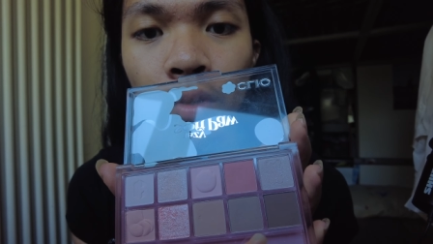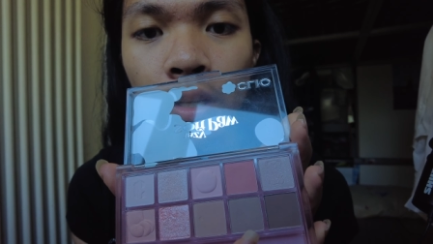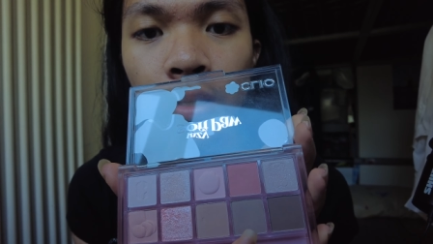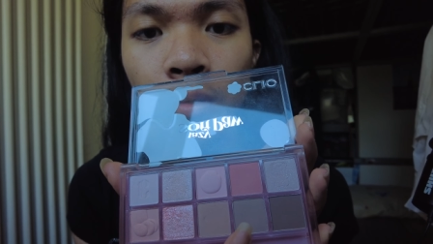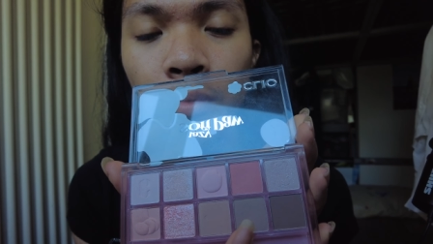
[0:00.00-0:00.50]

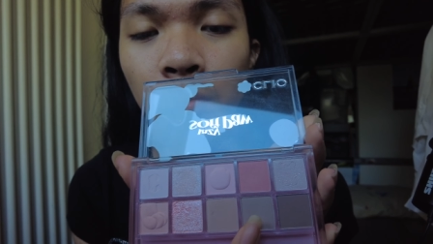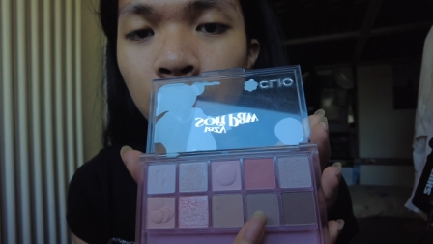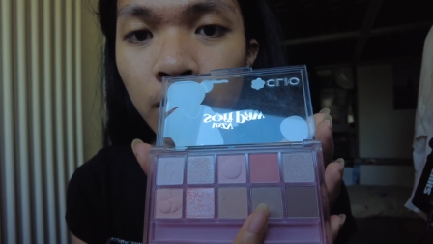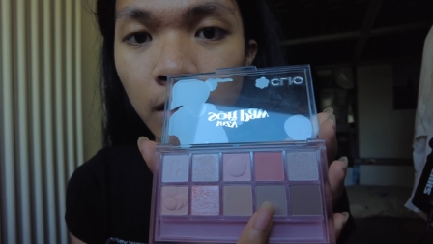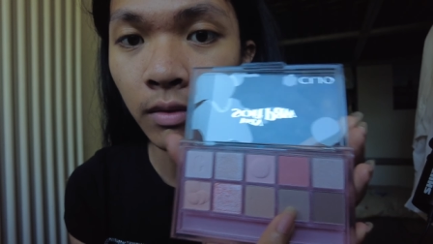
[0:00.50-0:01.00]
I
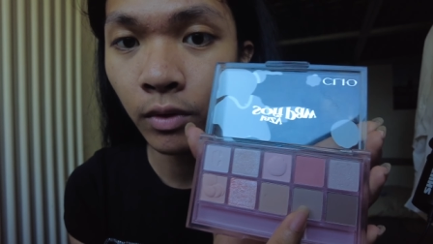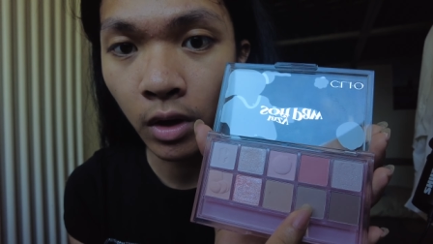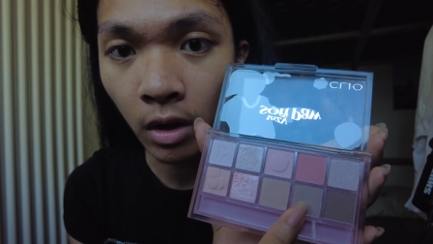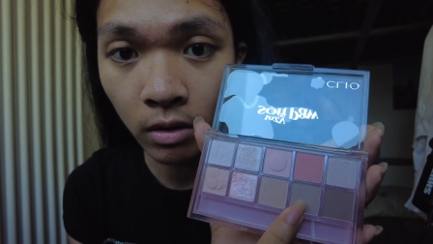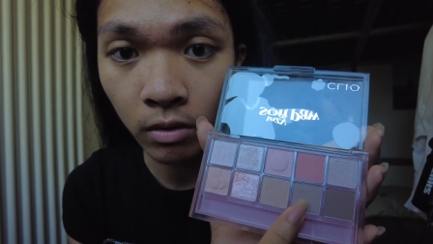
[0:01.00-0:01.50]
sometimes use this for
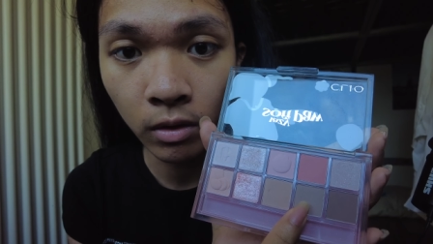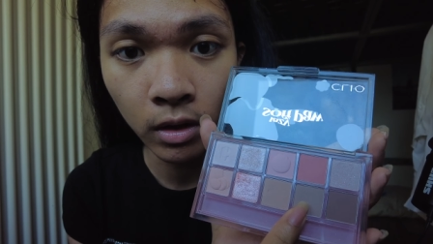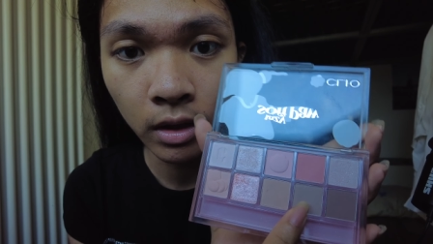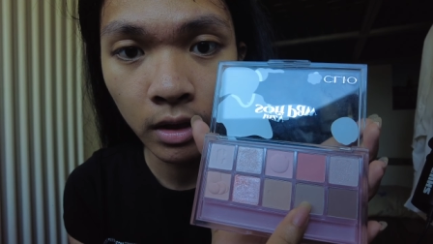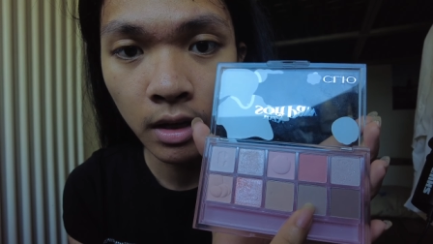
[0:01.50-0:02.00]

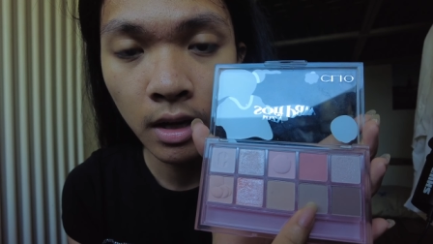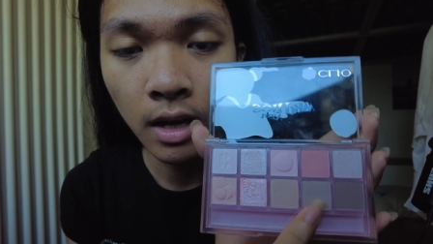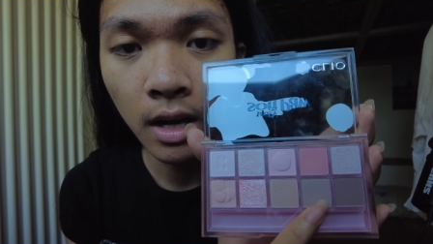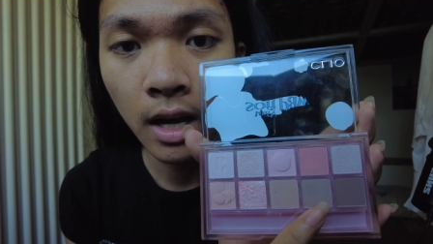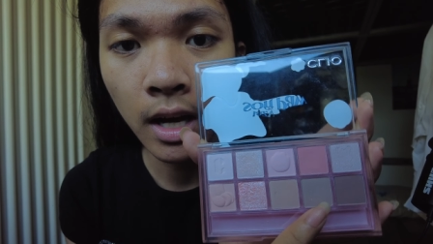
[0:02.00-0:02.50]
contour.
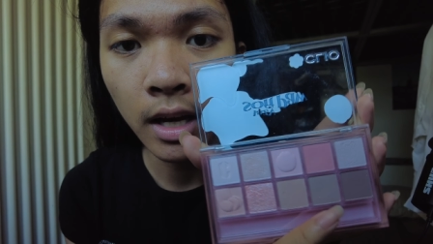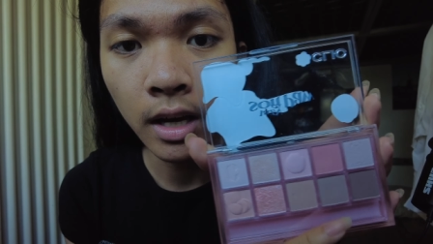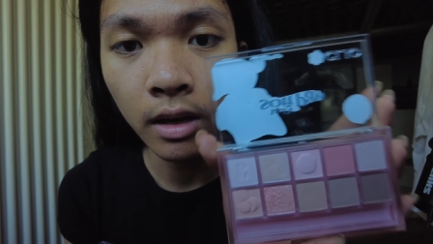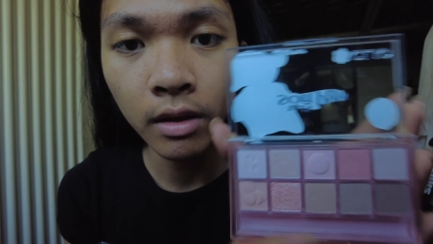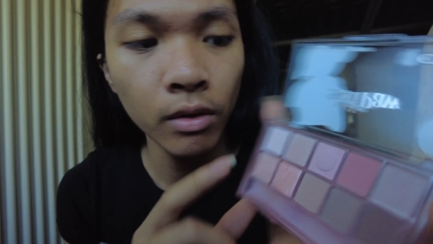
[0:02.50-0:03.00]

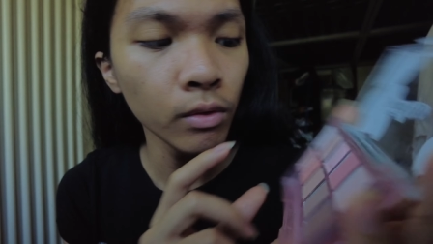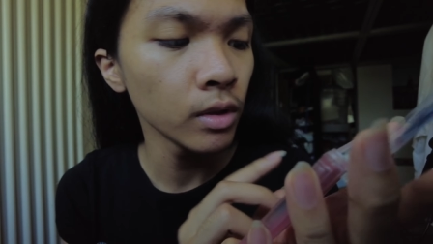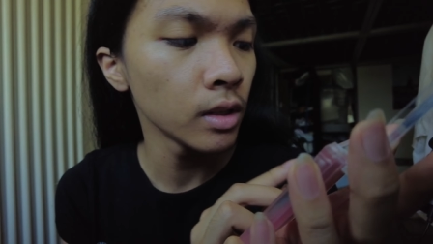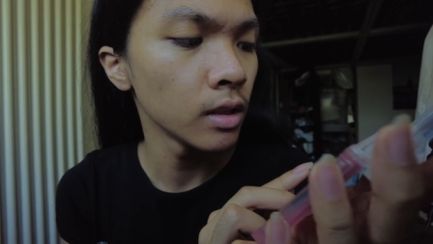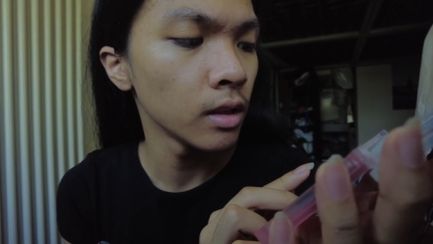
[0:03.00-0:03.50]
I use